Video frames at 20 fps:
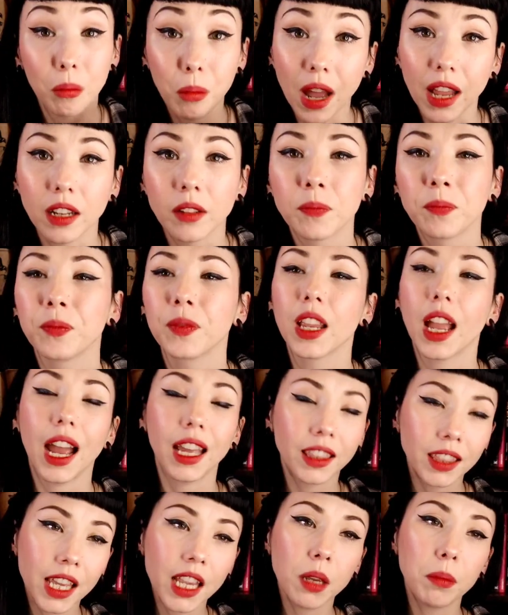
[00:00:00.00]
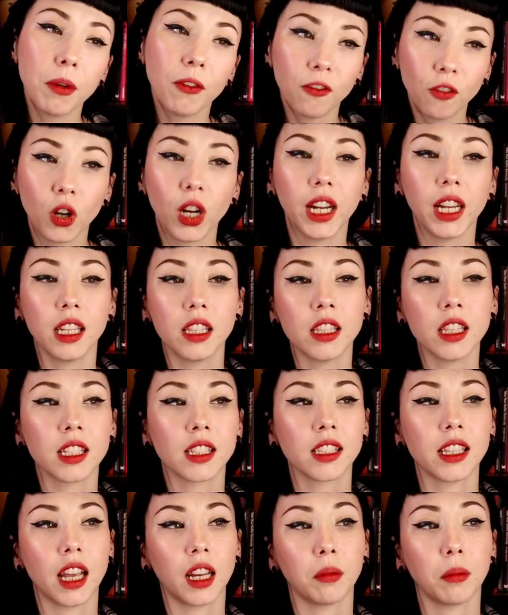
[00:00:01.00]
But I think before I end
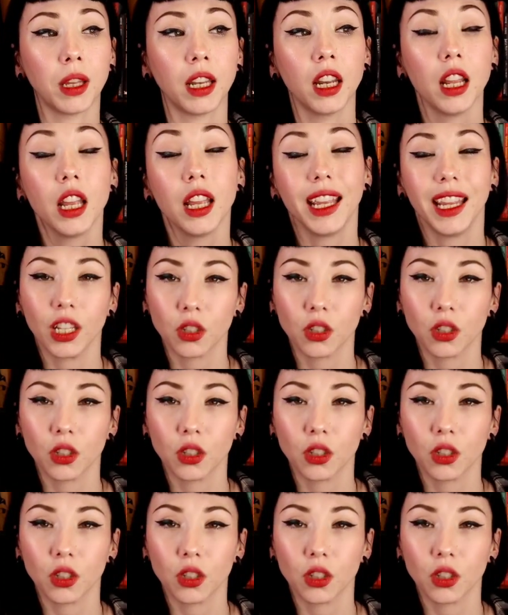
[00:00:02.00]
this segment,